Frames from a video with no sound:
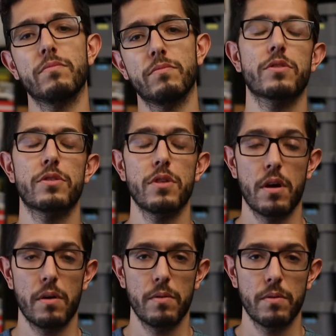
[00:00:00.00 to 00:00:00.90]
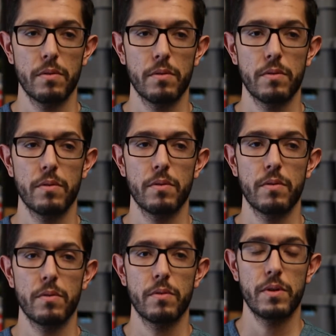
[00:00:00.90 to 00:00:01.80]
So,
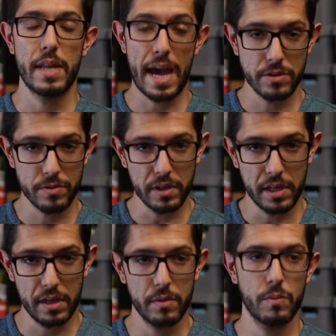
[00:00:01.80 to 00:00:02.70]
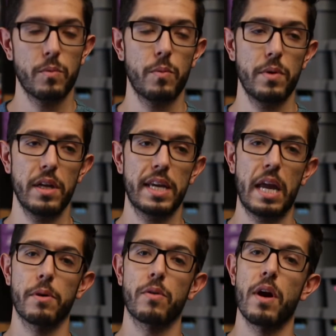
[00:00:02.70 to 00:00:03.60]
naturally, when we
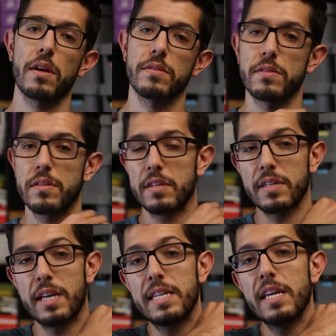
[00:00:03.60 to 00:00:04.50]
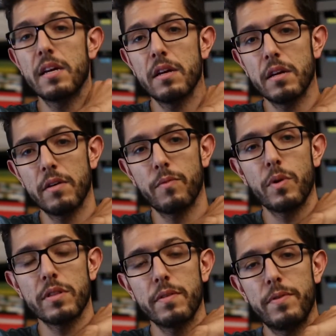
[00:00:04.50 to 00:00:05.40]
came across this idea of
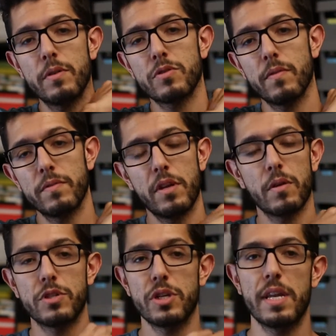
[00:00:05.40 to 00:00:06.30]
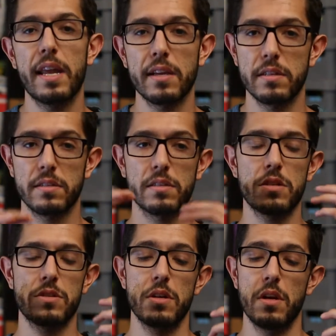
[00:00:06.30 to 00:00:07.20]
what the future of, genetics is
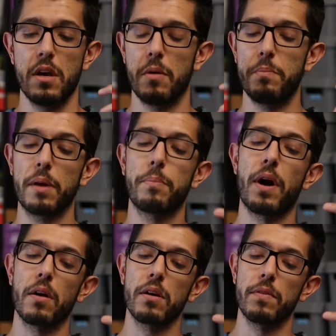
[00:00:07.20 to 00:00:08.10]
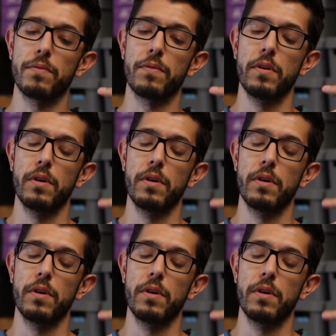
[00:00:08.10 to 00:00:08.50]
such a big part of